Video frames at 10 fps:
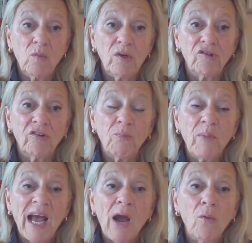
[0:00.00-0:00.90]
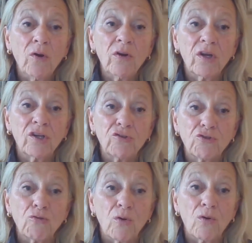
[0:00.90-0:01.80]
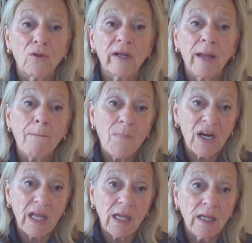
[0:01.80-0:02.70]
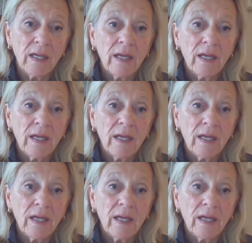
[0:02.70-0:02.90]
which is power, control, and money.